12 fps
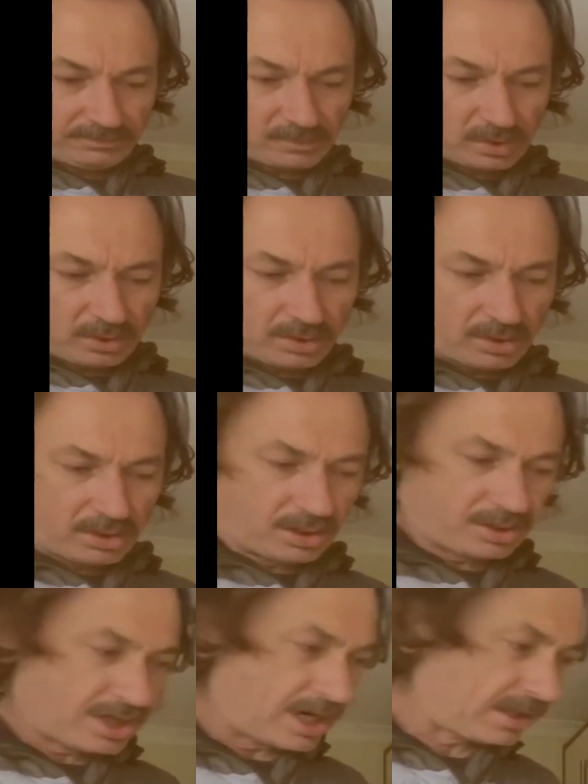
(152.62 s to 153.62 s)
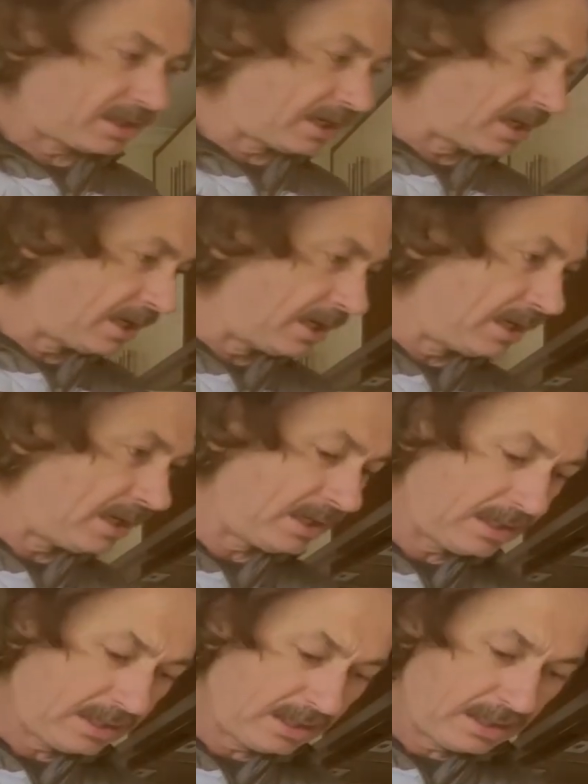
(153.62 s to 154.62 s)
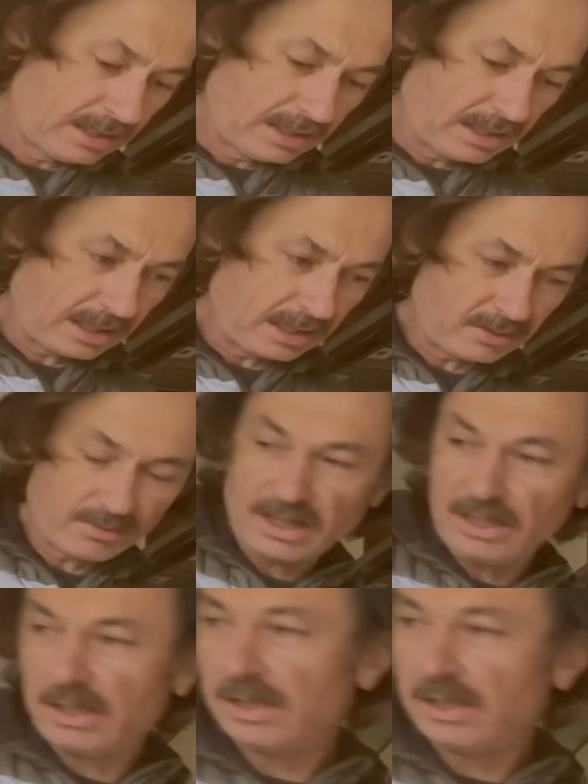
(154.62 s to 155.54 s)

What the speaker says: So check the thing as well.